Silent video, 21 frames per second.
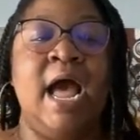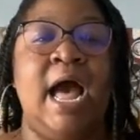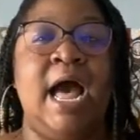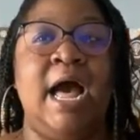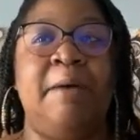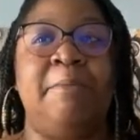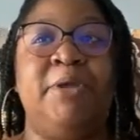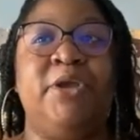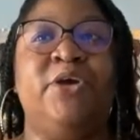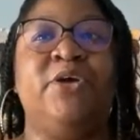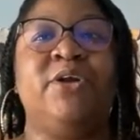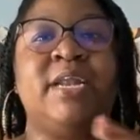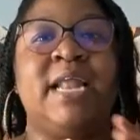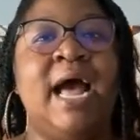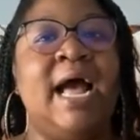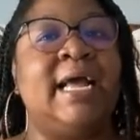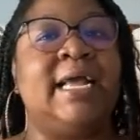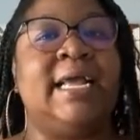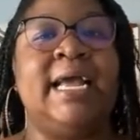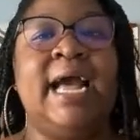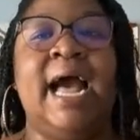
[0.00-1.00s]
You're
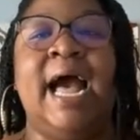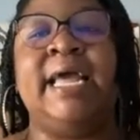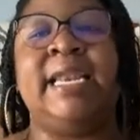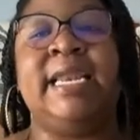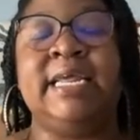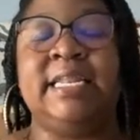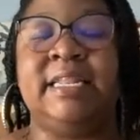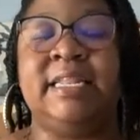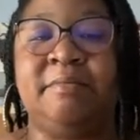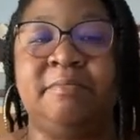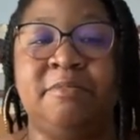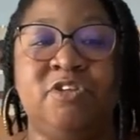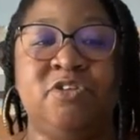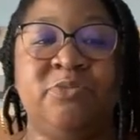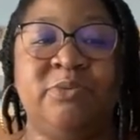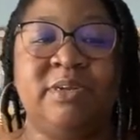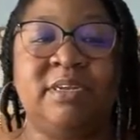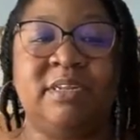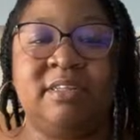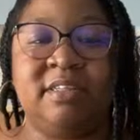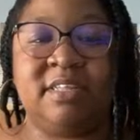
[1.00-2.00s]
not guiding them to
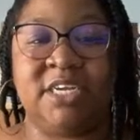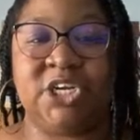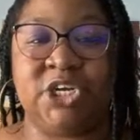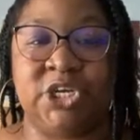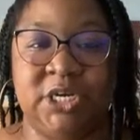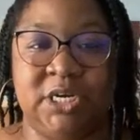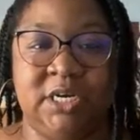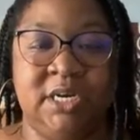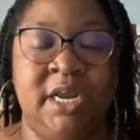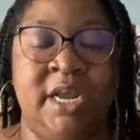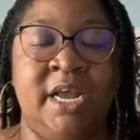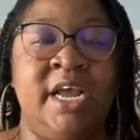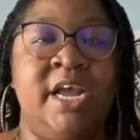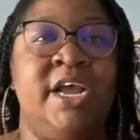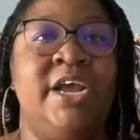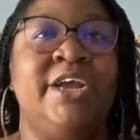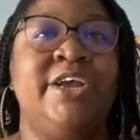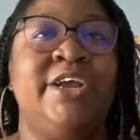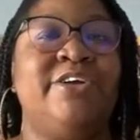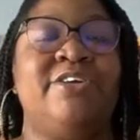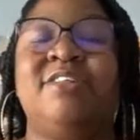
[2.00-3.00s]
a decision.
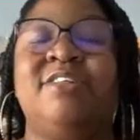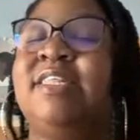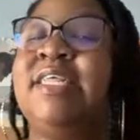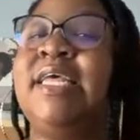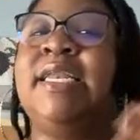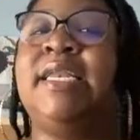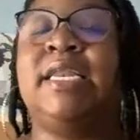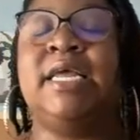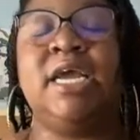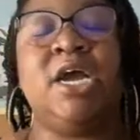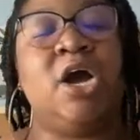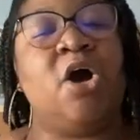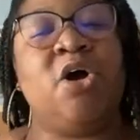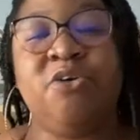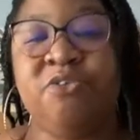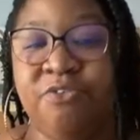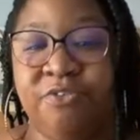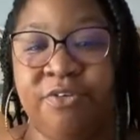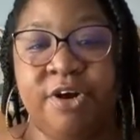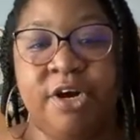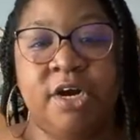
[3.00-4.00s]
You're sending
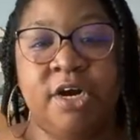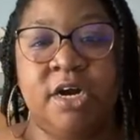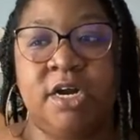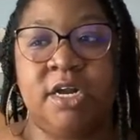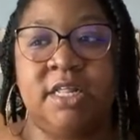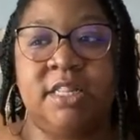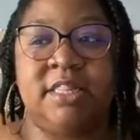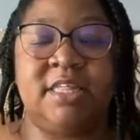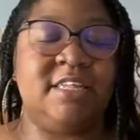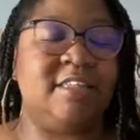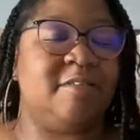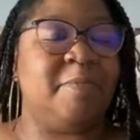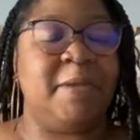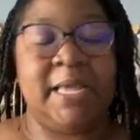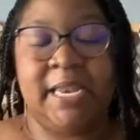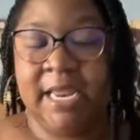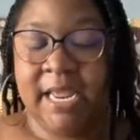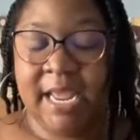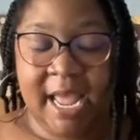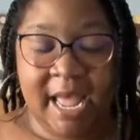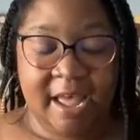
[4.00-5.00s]
over this
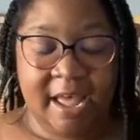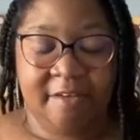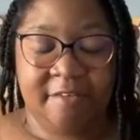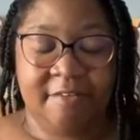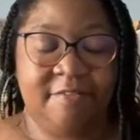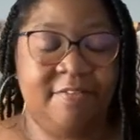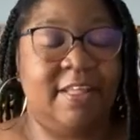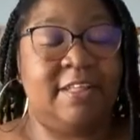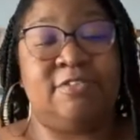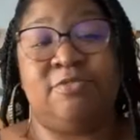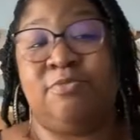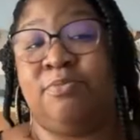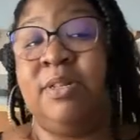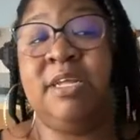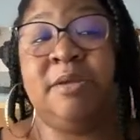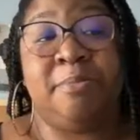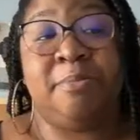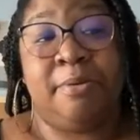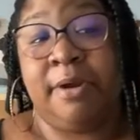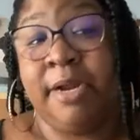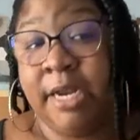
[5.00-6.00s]
PDF that's
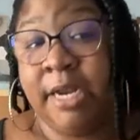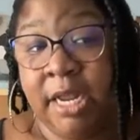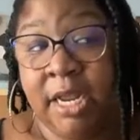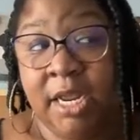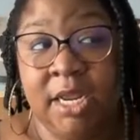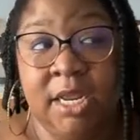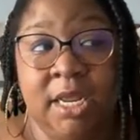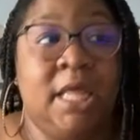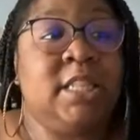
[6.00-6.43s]
really pretty.